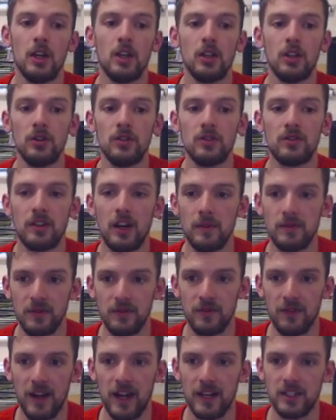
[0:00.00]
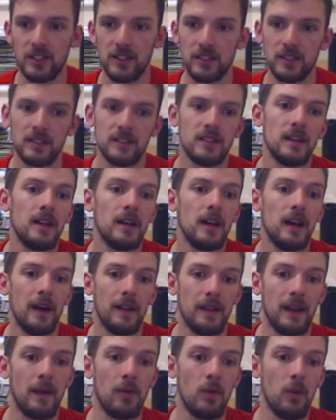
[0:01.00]
new types of factions,
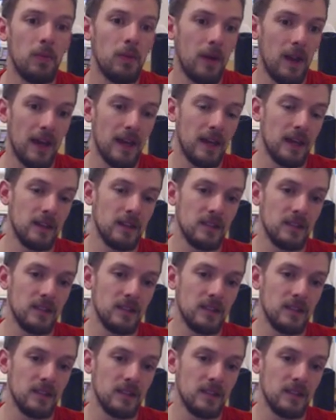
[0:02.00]
and they will play in